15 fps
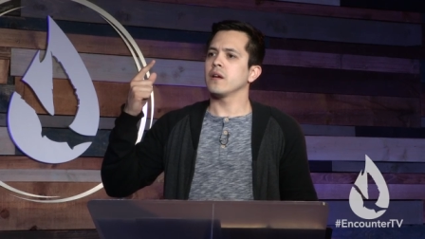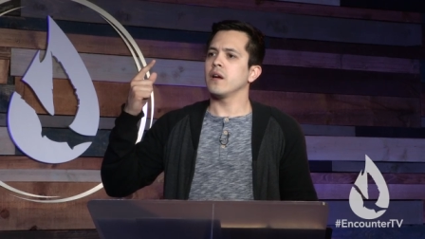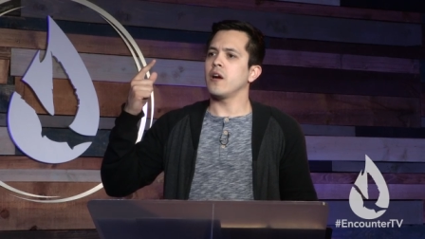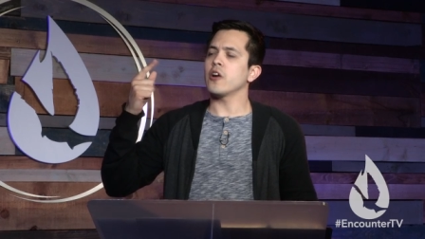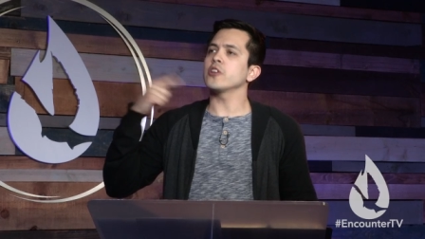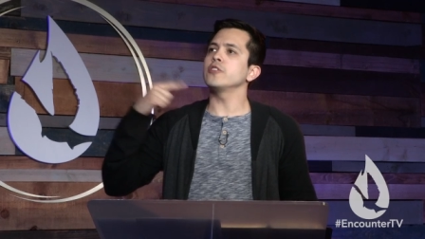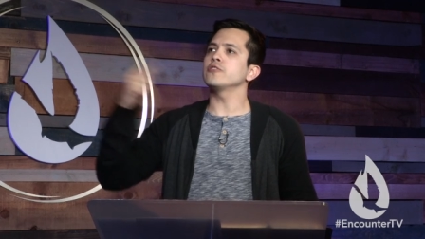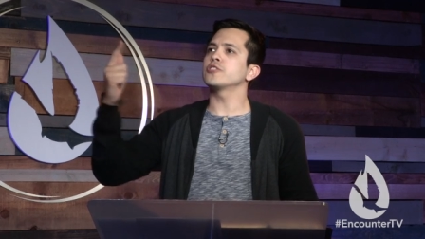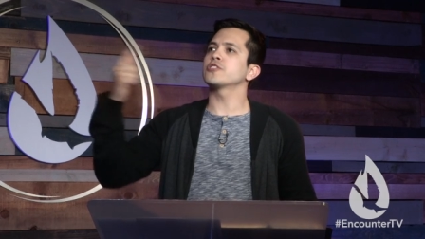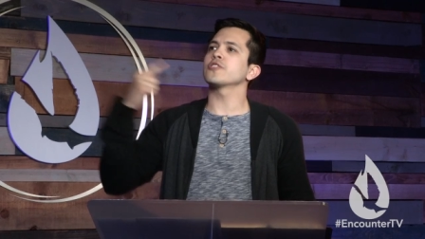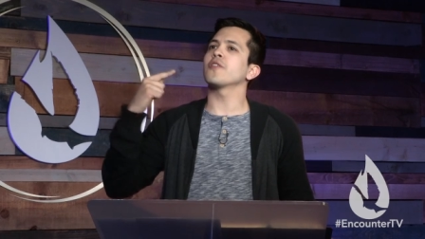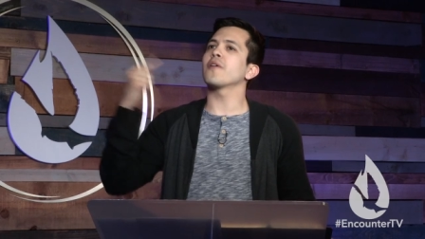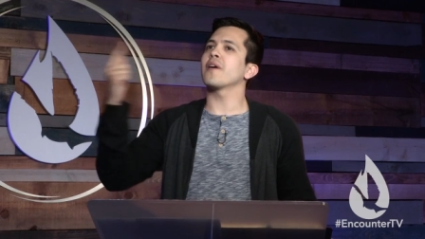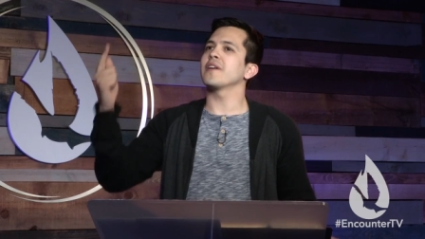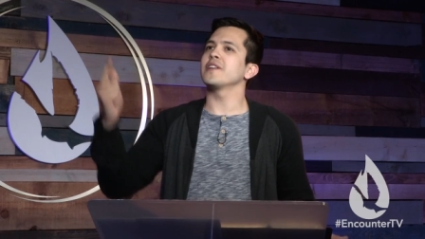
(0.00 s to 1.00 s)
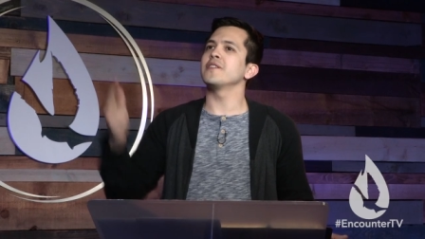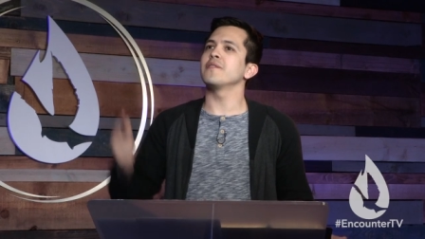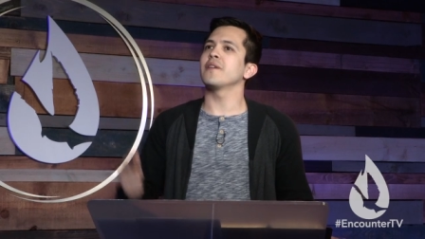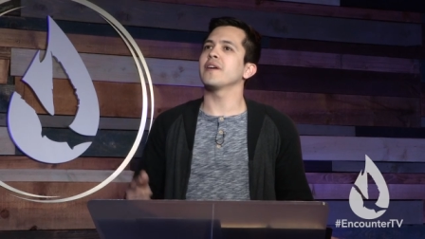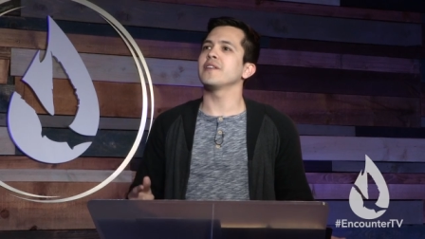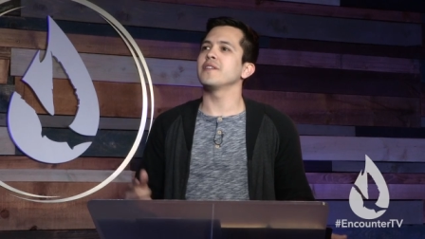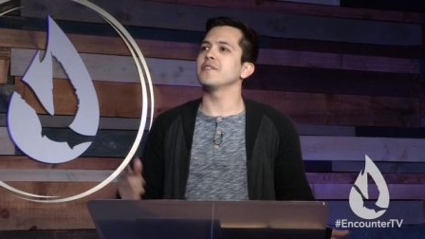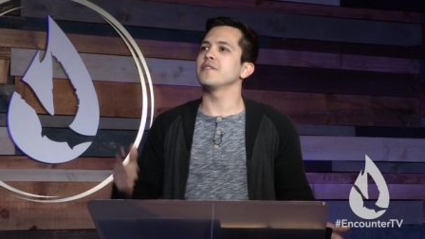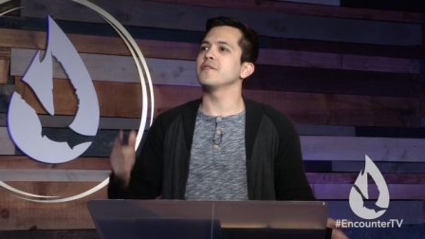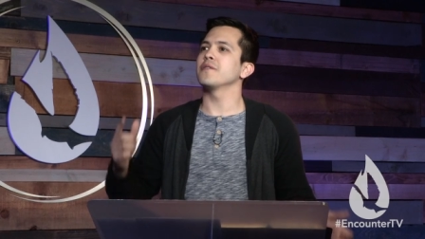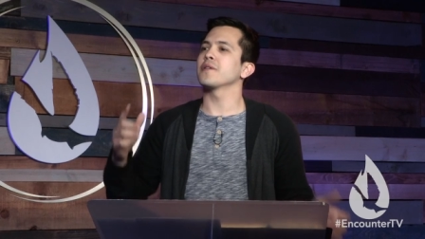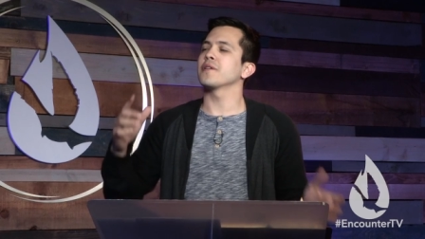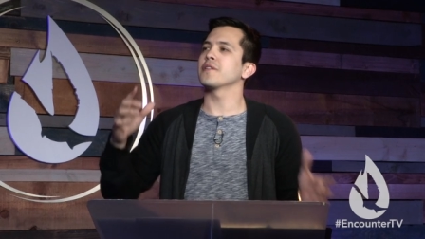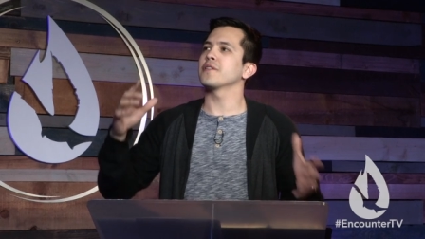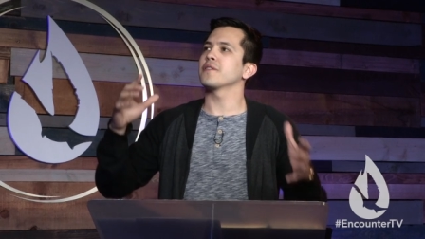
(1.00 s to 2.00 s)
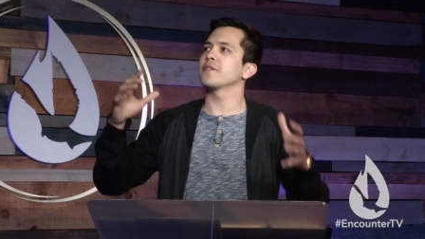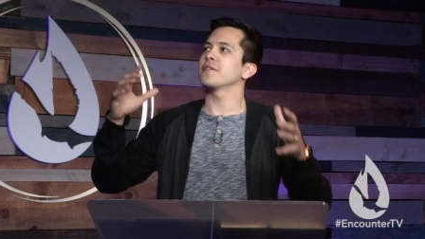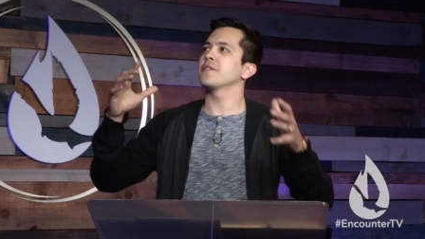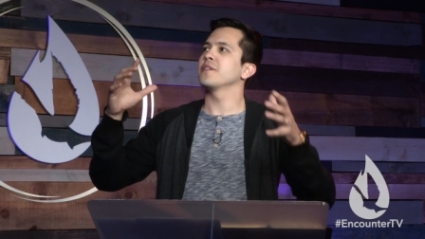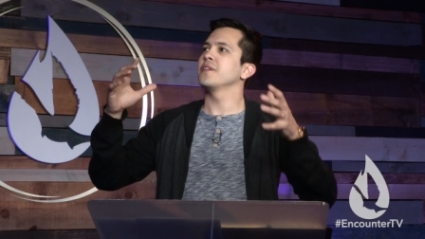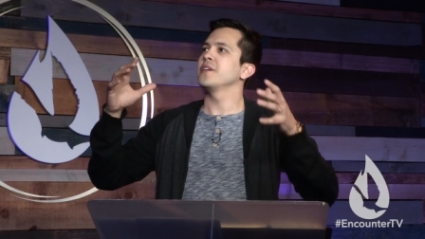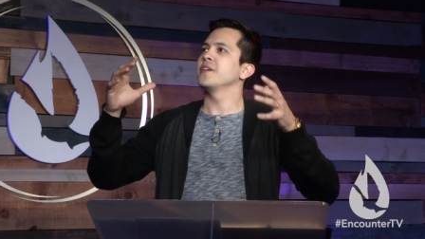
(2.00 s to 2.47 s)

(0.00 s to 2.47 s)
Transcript: are you sure you, you're, you're